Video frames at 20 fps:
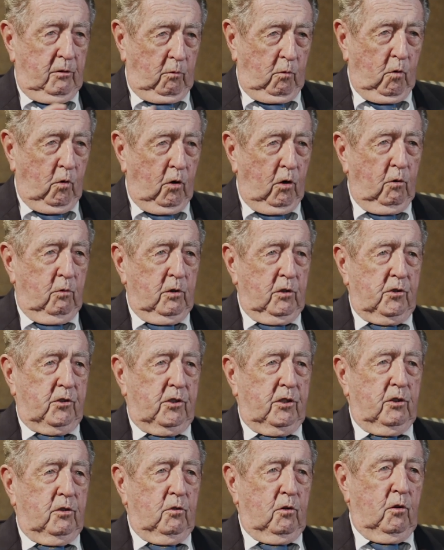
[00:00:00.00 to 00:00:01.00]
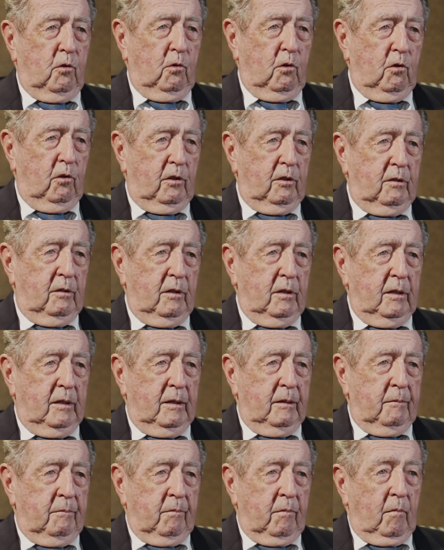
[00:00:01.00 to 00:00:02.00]
The war will still go
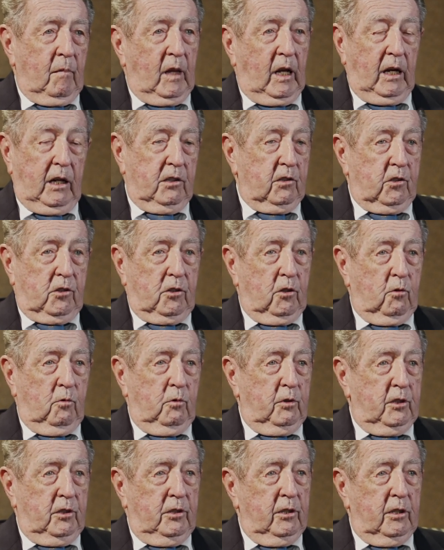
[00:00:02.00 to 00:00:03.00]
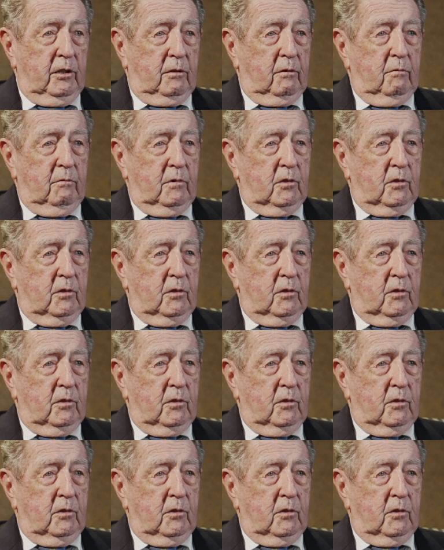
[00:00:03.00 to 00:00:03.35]
on." And so we did.